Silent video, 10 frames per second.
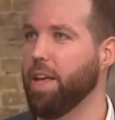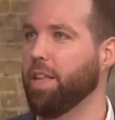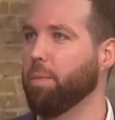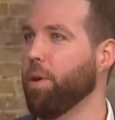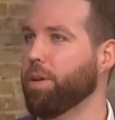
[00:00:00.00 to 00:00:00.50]

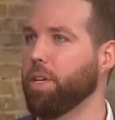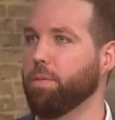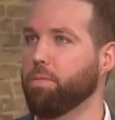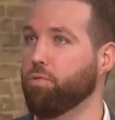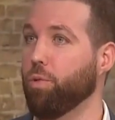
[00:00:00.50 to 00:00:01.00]
And the
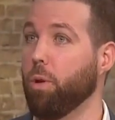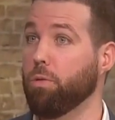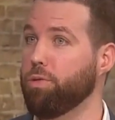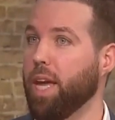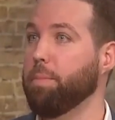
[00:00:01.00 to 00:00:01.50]
market
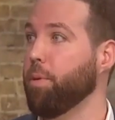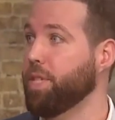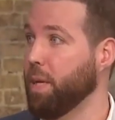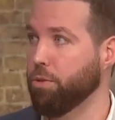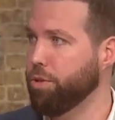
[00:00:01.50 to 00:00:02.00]
grows
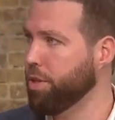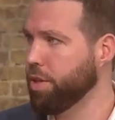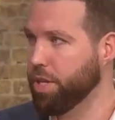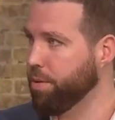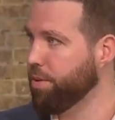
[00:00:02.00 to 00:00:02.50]
10%, which is a
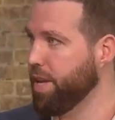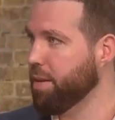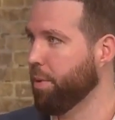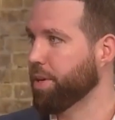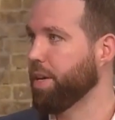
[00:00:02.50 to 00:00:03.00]
good year in the
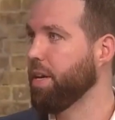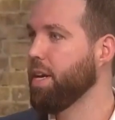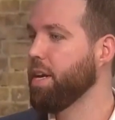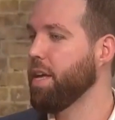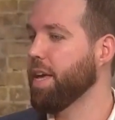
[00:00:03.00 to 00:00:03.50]
stock market.
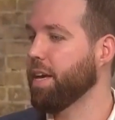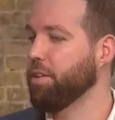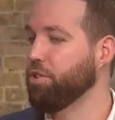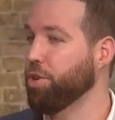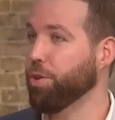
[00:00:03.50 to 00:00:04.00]

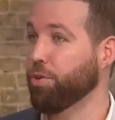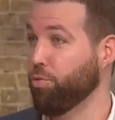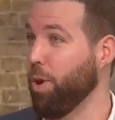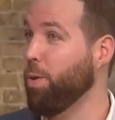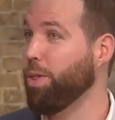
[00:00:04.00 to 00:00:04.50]
And your
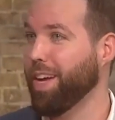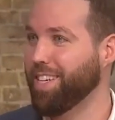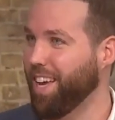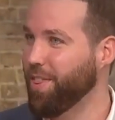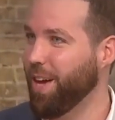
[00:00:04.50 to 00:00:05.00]
growth
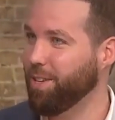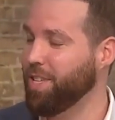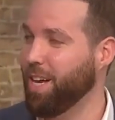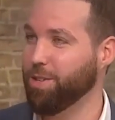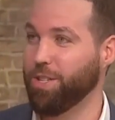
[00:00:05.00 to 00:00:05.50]
on
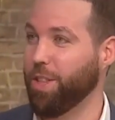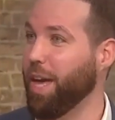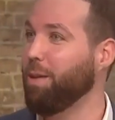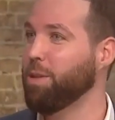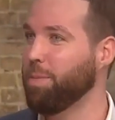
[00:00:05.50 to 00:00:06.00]
$10,000 is
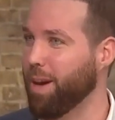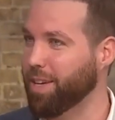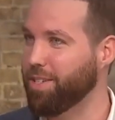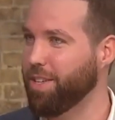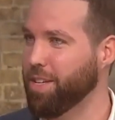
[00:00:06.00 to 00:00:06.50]
1000
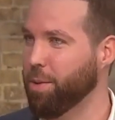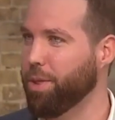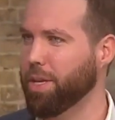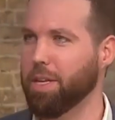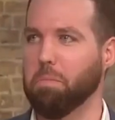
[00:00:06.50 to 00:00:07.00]
bucks, And
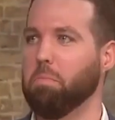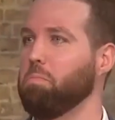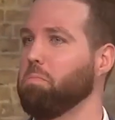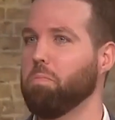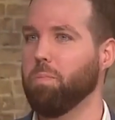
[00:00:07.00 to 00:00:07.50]
you're
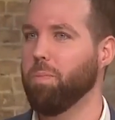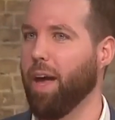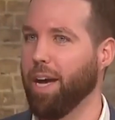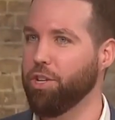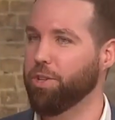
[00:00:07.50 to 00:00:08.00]
thinking,
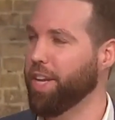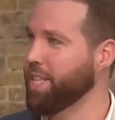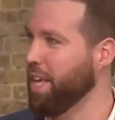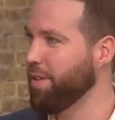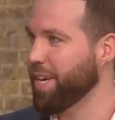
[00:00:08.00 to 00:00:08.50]
I should have
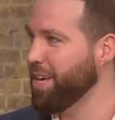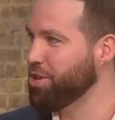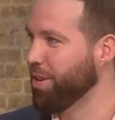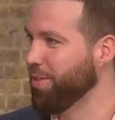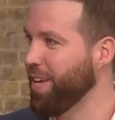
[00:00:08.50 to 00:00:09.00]
taken that
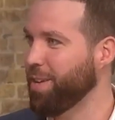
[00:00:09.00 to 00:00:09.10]
vacation.